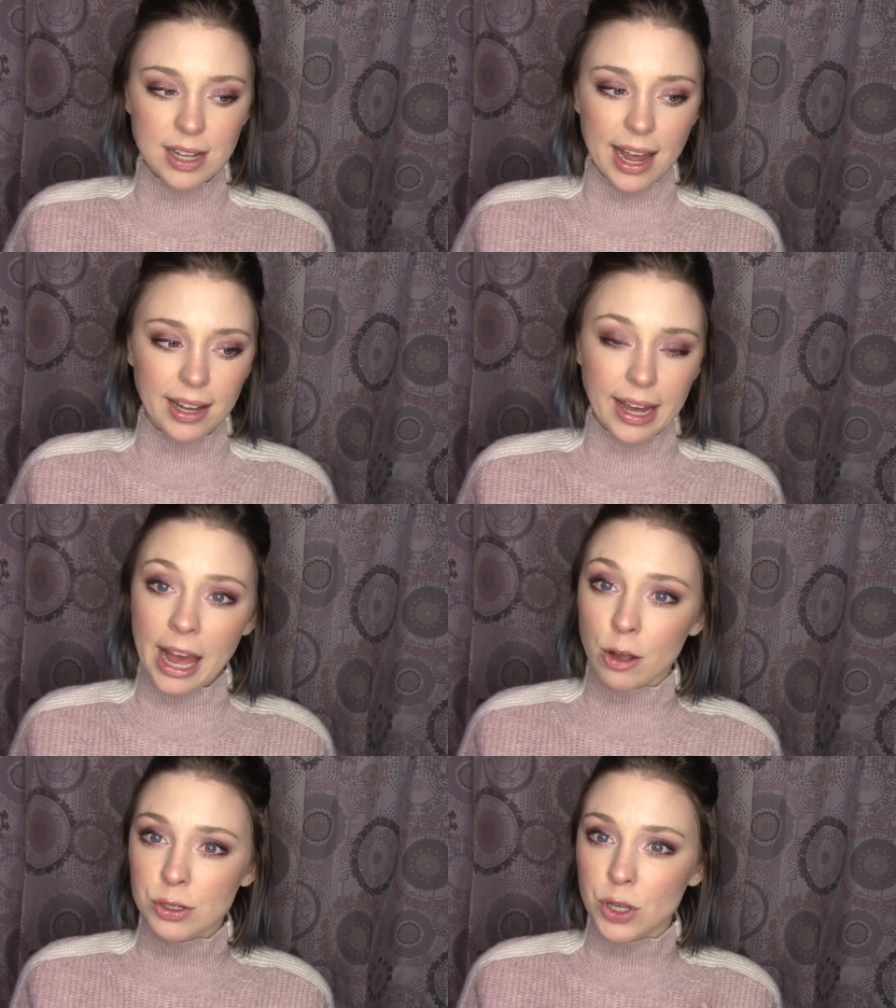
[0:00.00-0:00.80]
I like
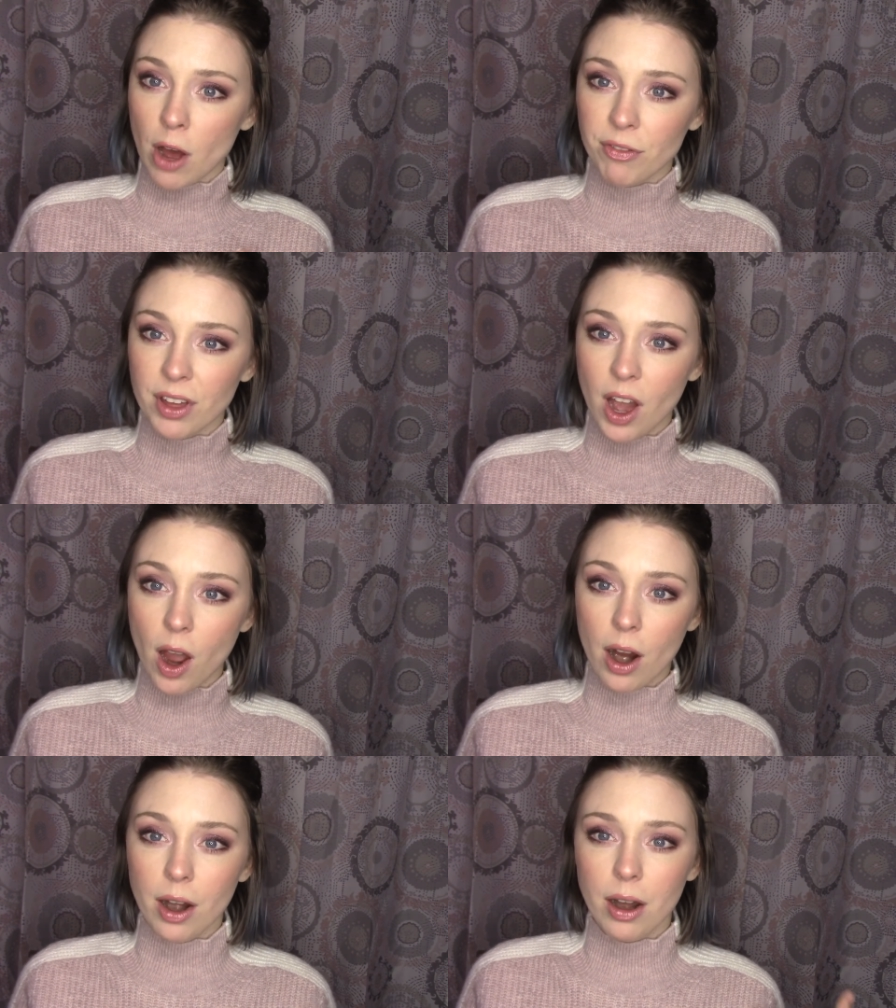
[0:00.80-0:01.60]
how soft they
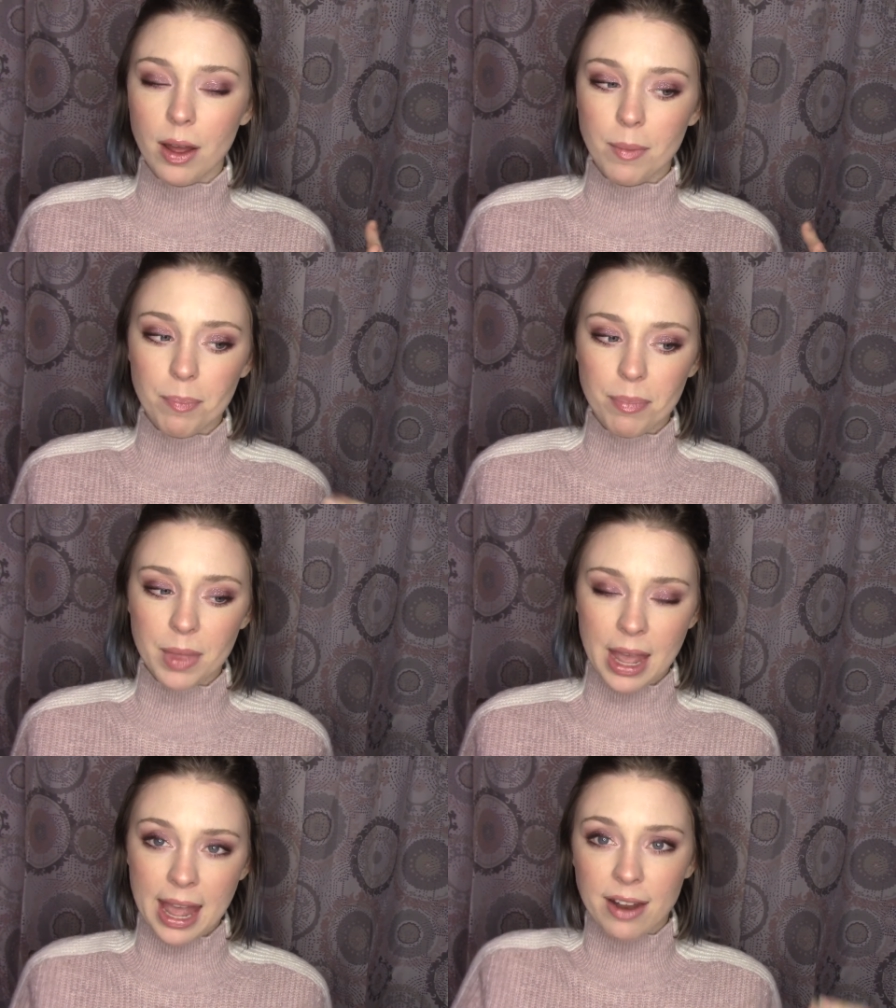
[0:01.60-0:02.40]
are
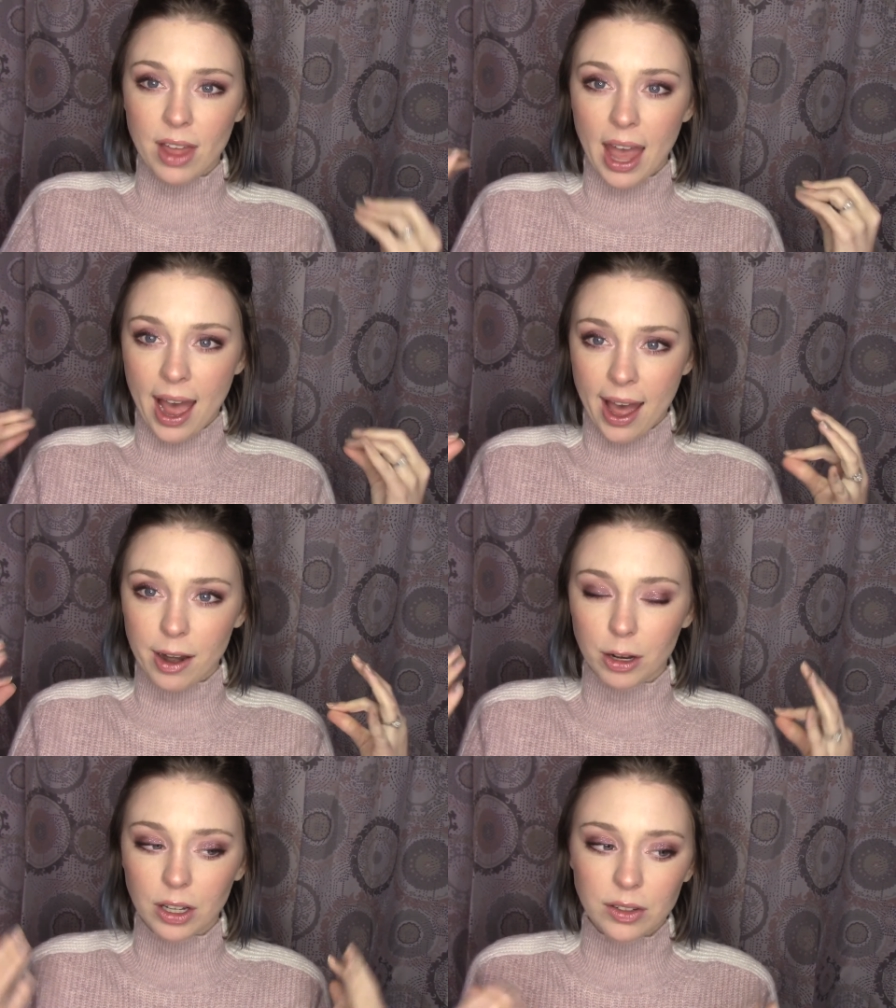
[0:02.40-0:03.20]
and they
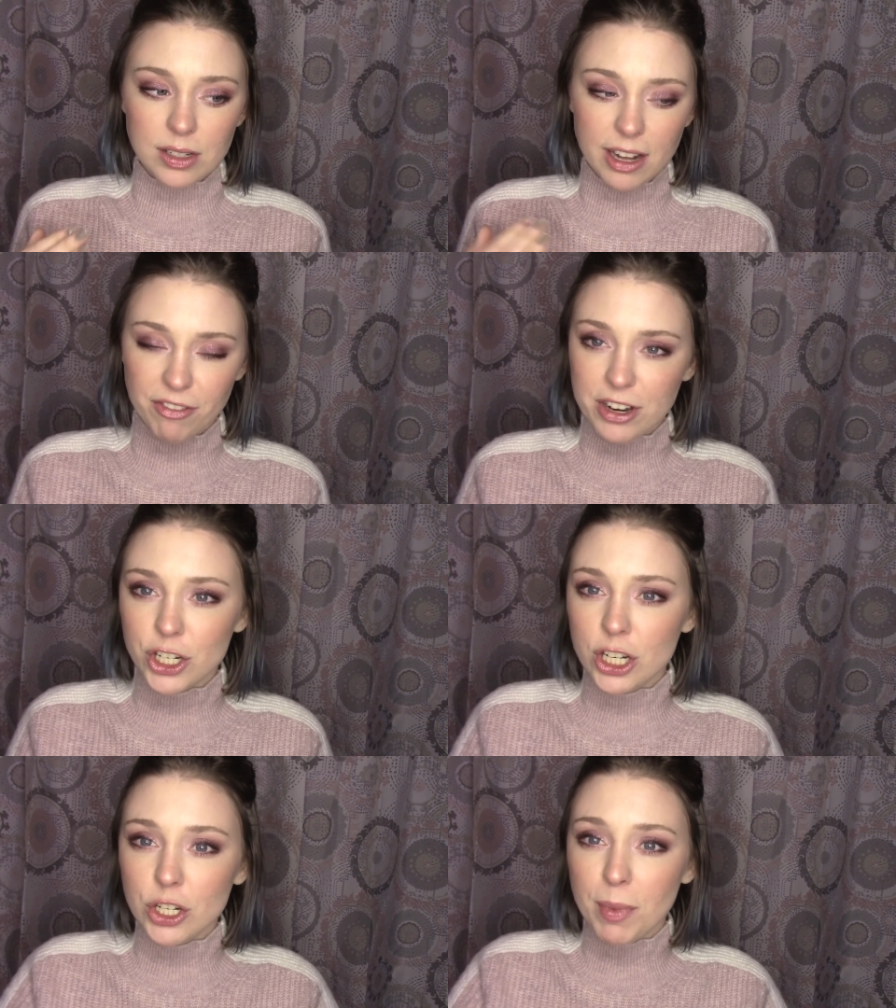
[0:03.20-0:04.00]
add
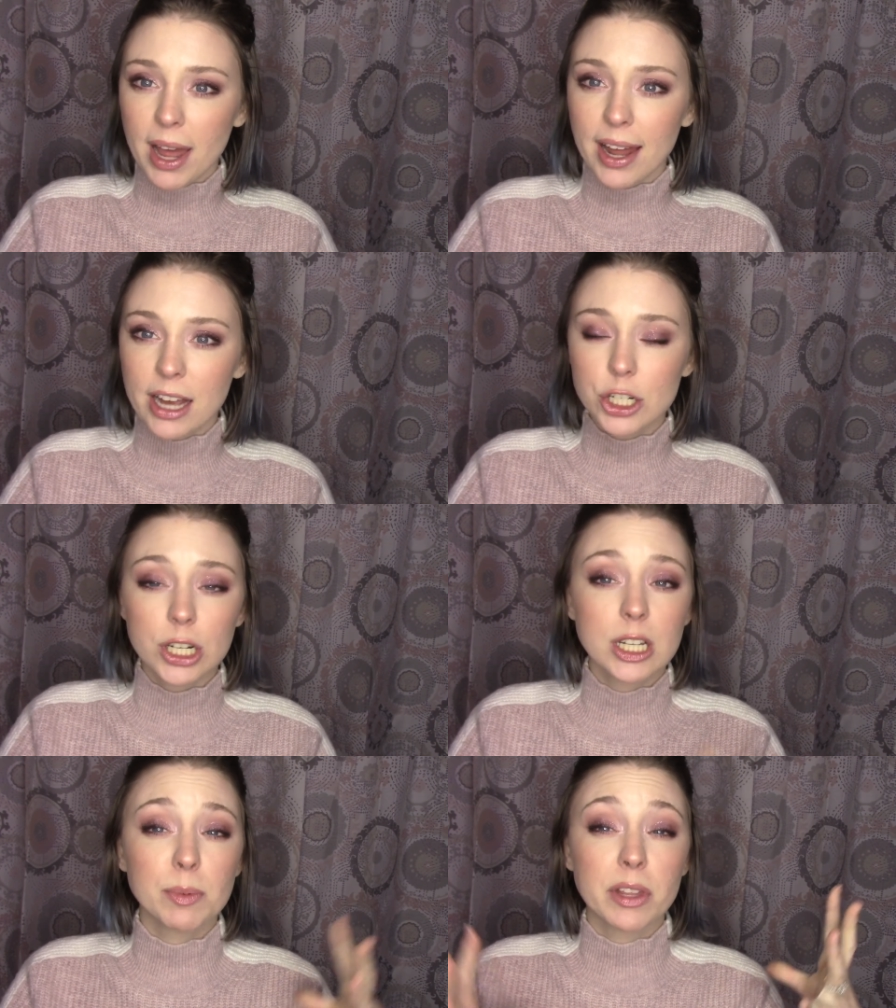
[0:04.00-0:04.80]
definition to my
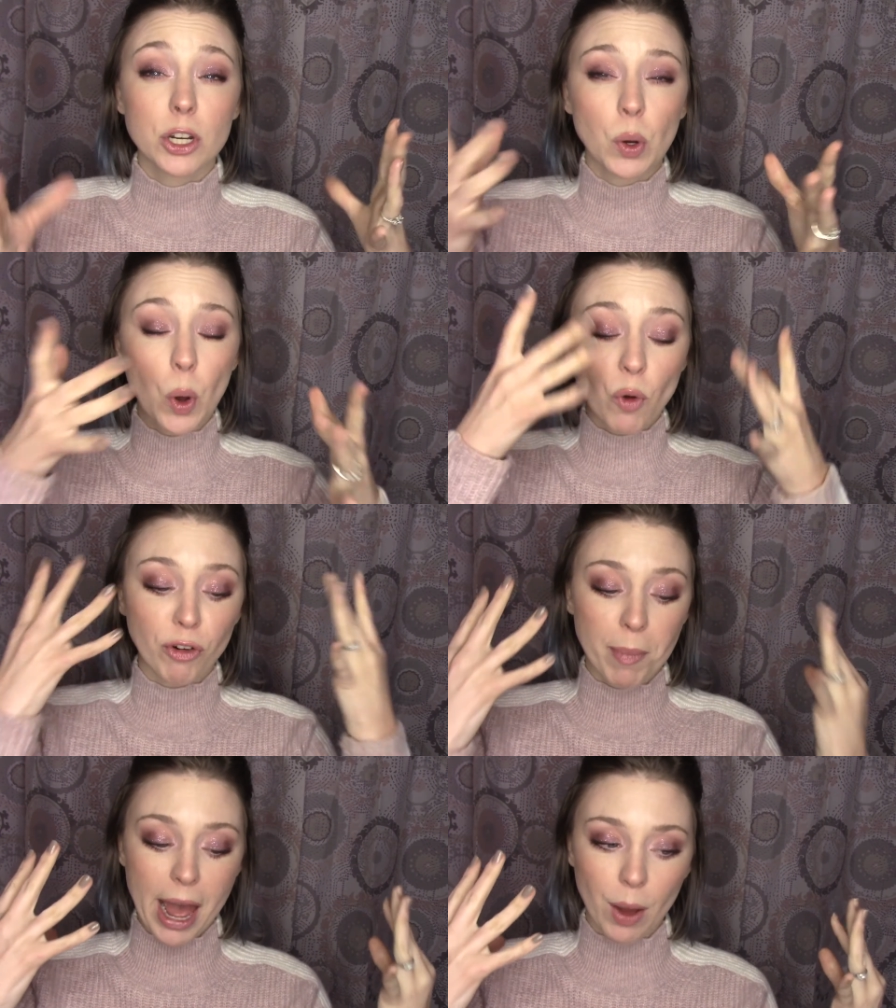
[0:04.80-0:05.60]
lashes, but they don't
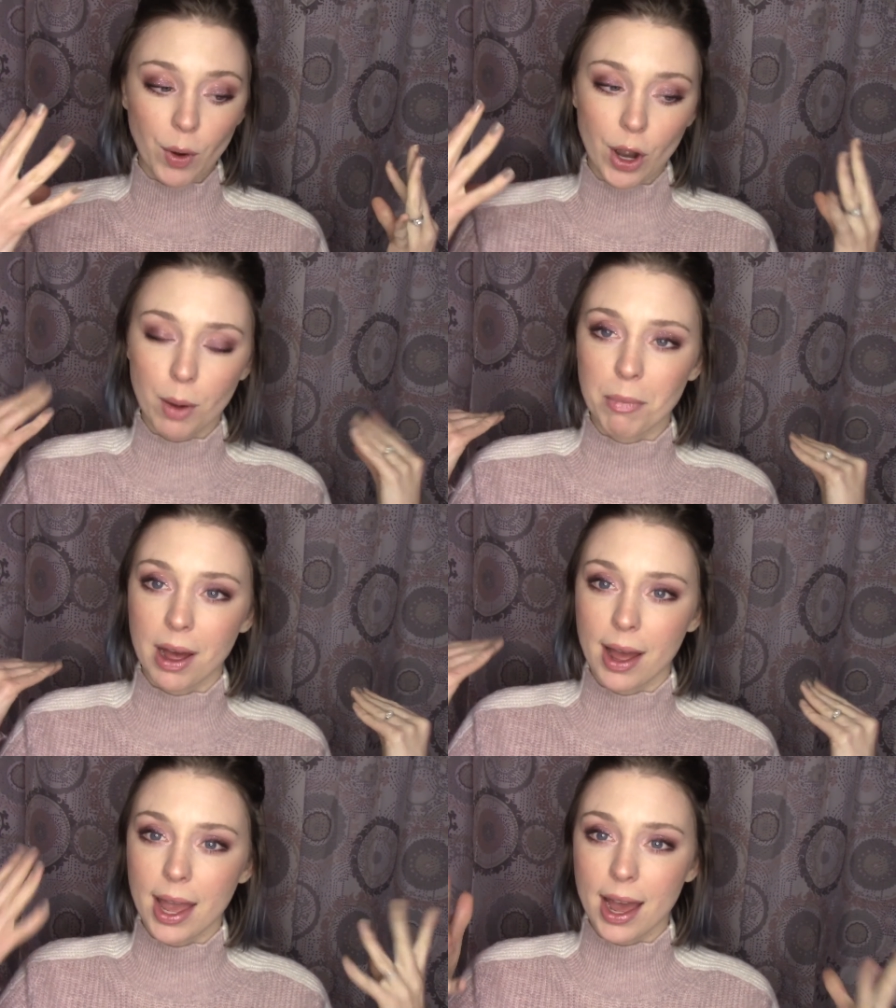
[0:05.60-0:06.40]
overpower
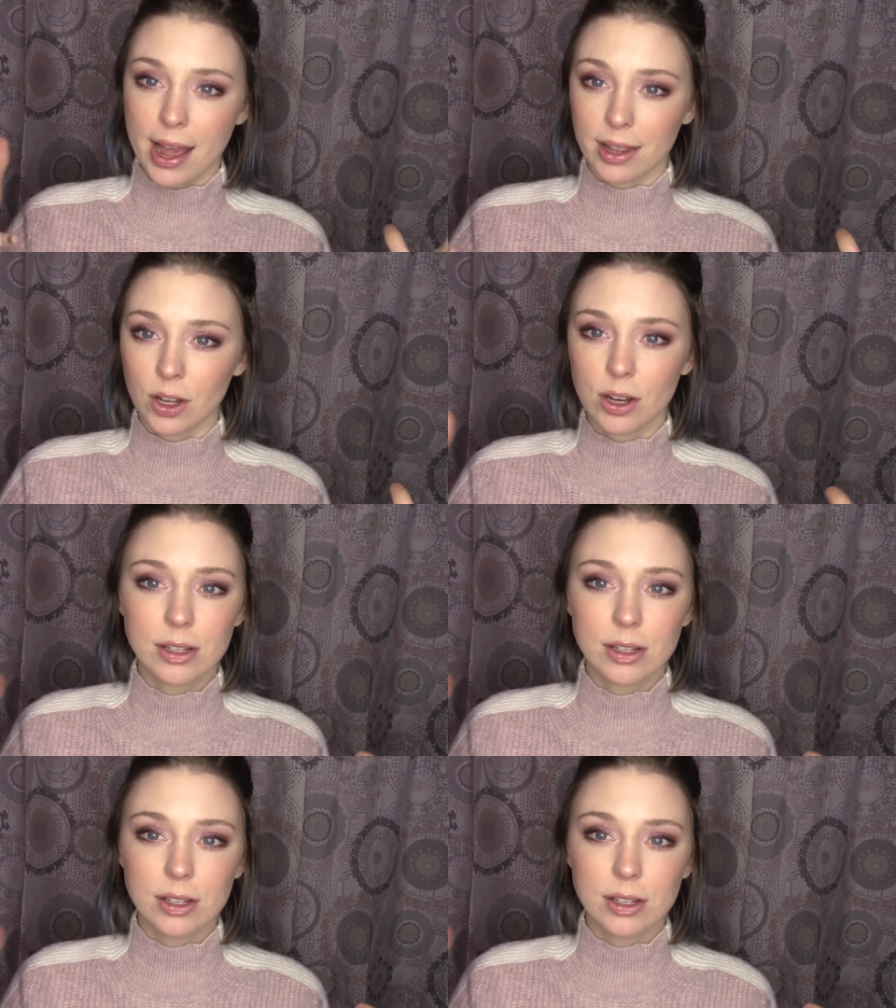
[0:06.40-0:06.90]
my eye look.